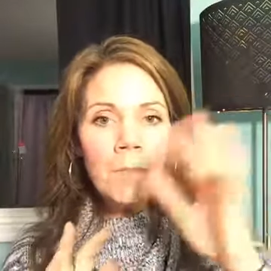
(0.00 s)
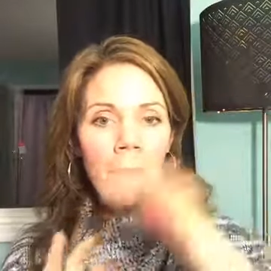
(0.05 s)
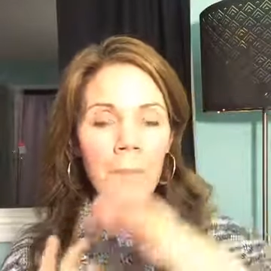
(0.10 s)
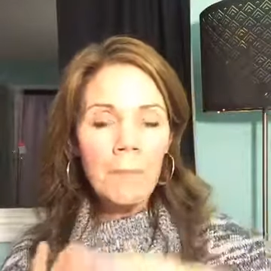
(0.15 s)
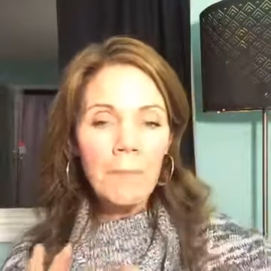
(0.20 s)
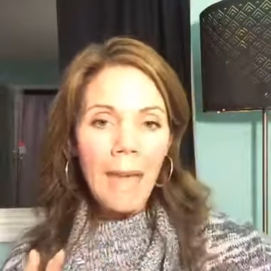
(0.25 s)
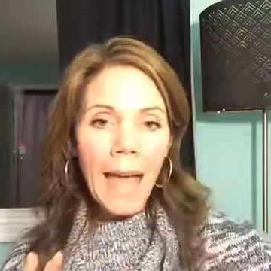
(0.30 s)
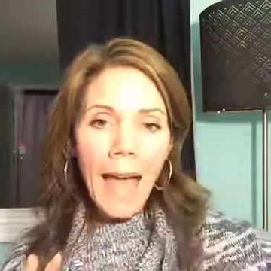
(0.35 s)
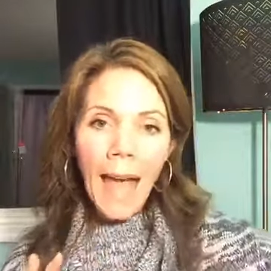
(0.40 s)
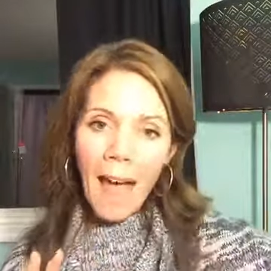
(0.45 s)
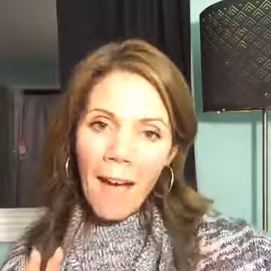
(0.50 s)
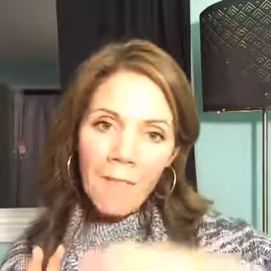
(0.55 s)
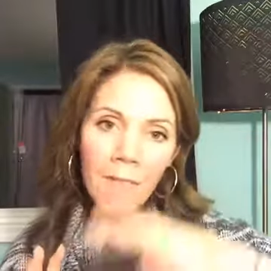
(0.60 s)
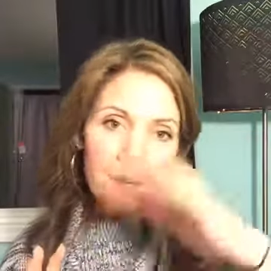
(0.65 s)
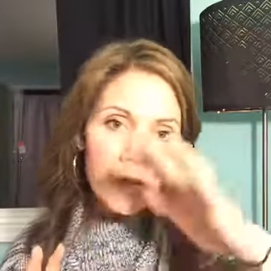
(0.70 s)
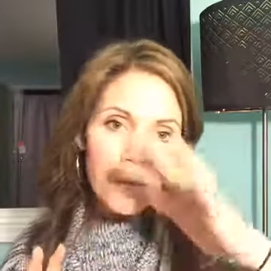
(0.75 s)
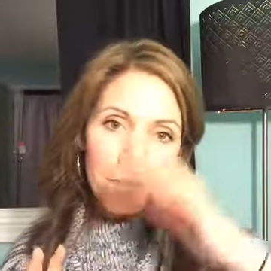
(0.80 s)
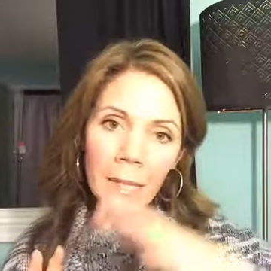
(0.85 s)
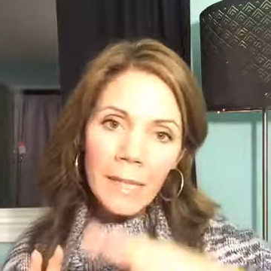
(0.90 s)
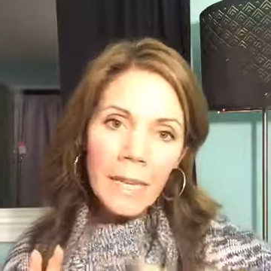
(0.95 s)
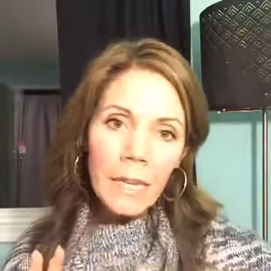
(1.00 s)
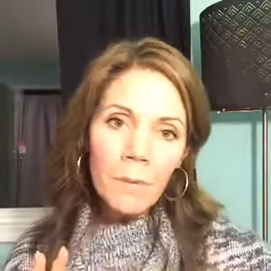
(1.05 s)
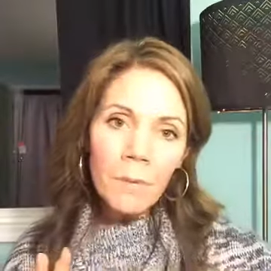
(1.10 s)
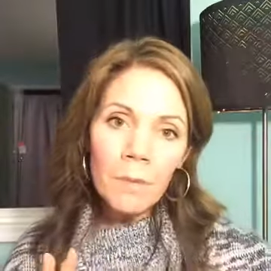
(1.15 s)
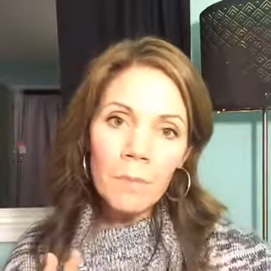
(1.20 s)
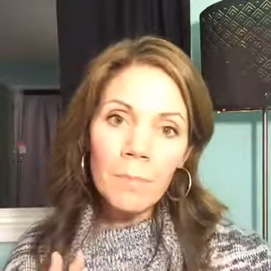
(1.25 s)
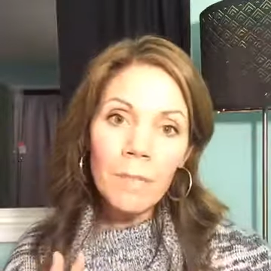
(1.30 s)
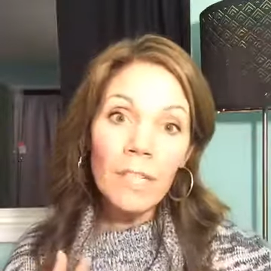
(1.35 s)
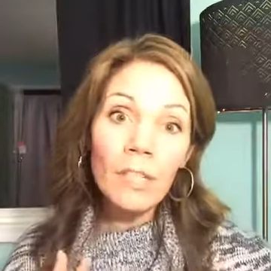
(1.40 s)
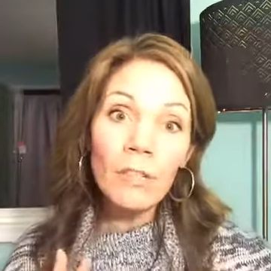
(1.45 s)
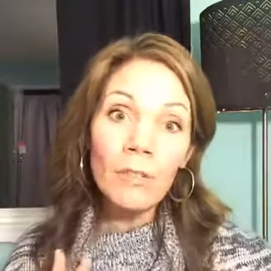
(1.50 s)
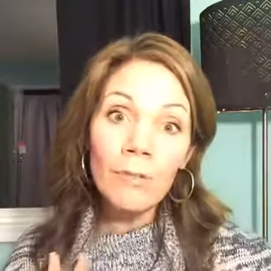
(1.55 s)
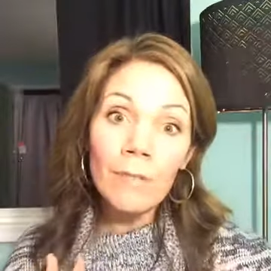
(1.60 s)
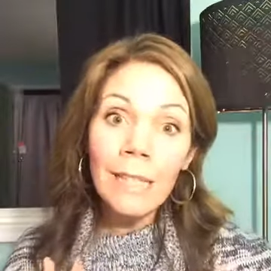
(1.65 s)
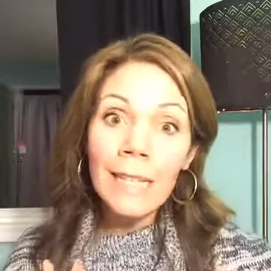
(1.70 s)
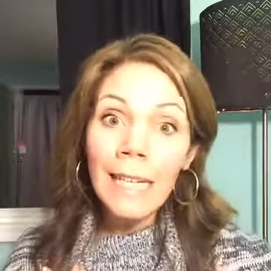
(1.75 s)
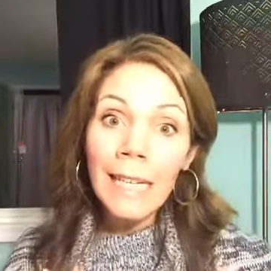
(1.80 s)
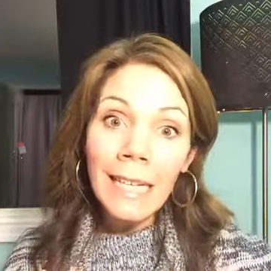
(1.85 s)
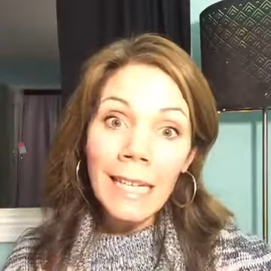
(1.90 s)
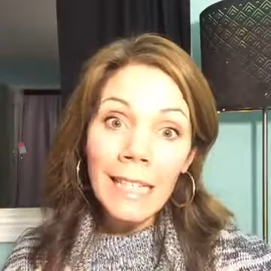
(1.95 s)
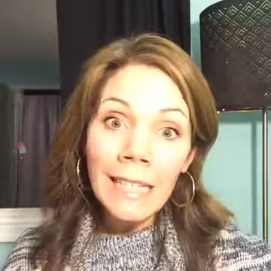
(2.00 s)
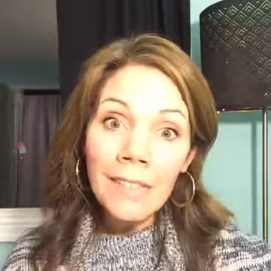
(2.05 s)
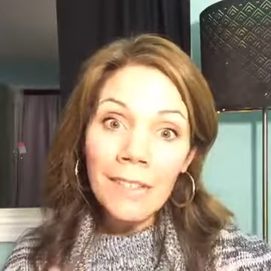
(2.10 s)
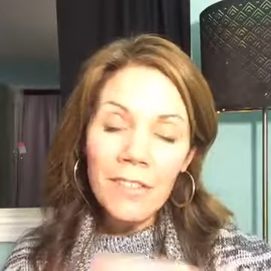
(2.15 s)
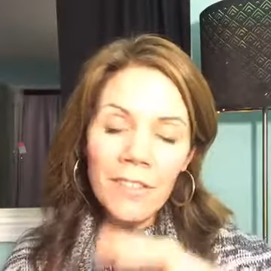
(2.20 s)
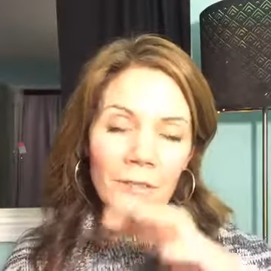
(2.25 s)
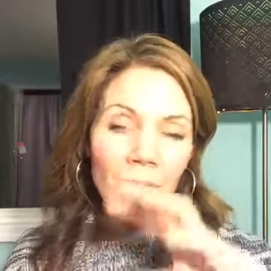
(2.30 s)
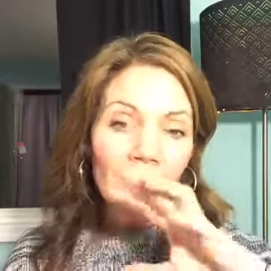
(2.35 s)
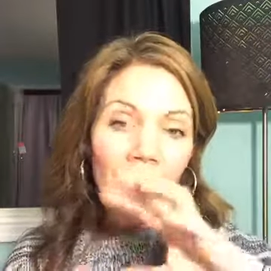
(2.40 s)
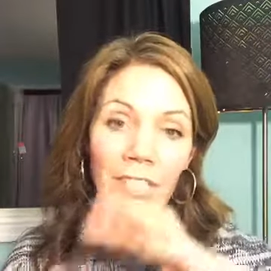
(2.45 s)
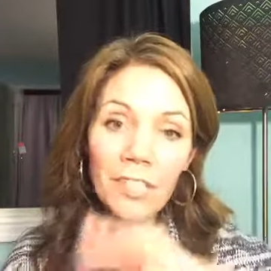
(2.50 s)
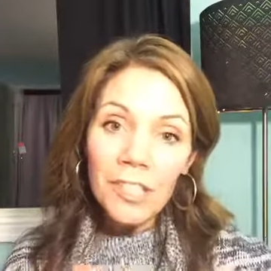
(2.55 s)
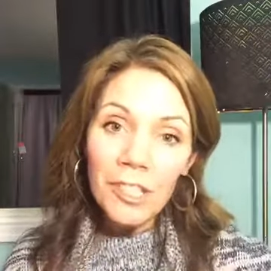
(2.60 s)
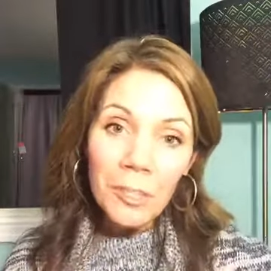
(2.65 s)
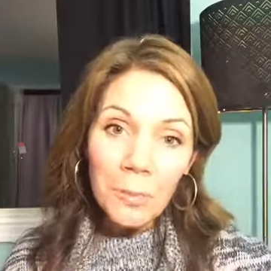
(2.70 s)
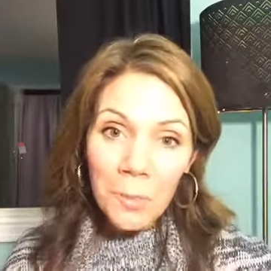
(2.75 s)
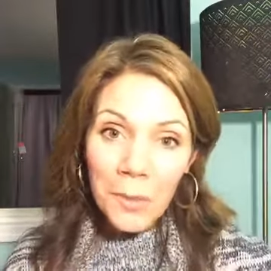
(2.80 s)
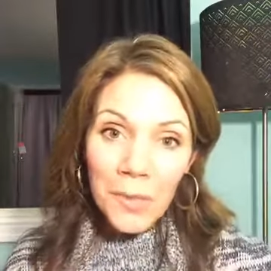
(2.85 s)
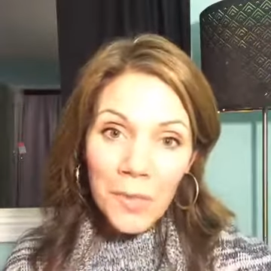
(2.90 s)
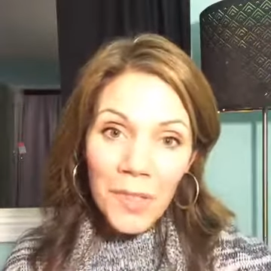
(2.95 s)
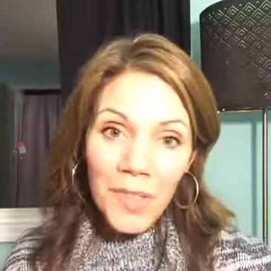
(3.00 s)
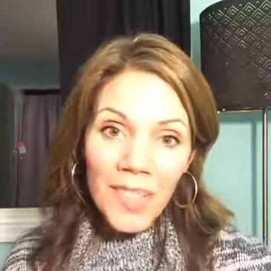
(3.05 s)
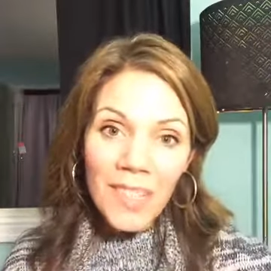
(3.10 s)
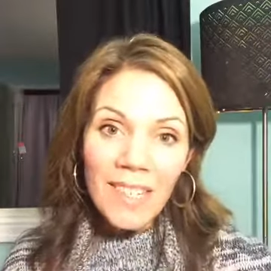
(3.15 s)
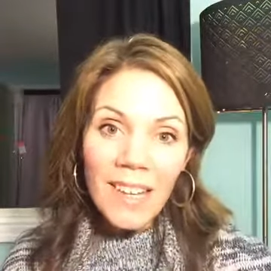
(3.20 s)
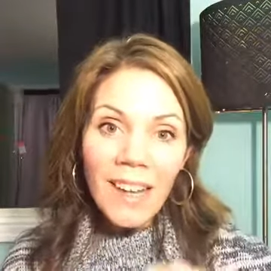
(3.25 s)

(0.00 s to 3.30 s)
half your plate would be green or vegetables.